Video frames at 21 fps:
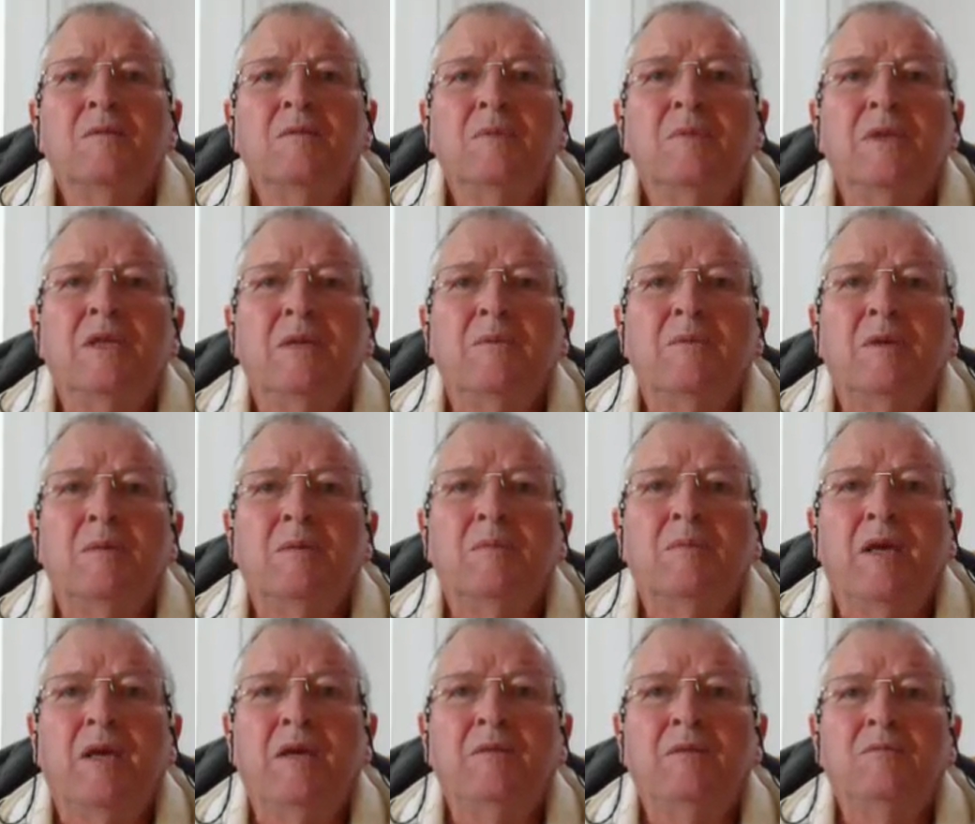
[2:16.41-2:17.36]
becoming a
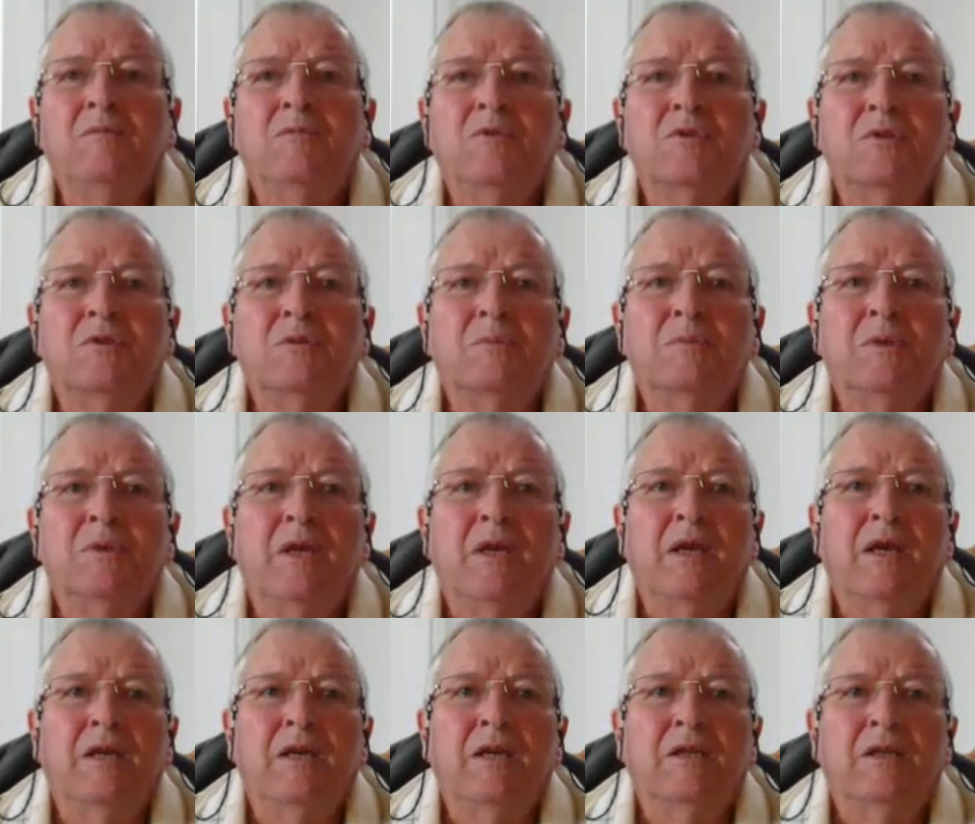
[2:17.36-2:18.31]
man was to
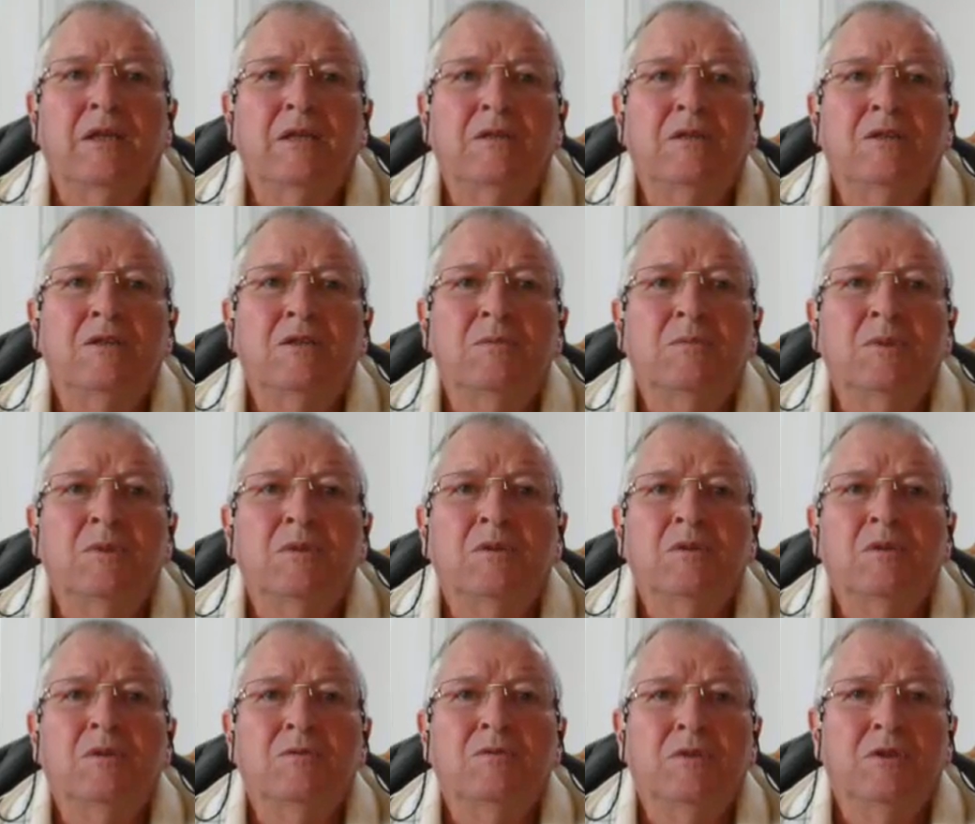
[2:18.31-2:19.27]
be our
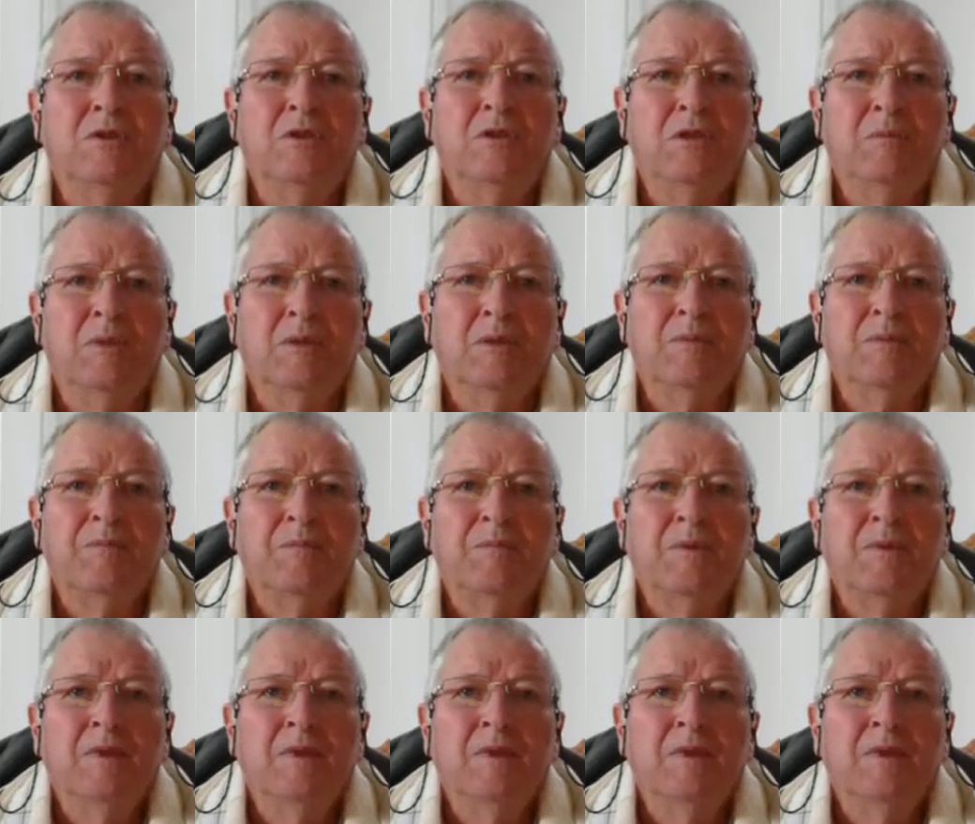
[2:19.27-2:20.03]
kinsman redeemer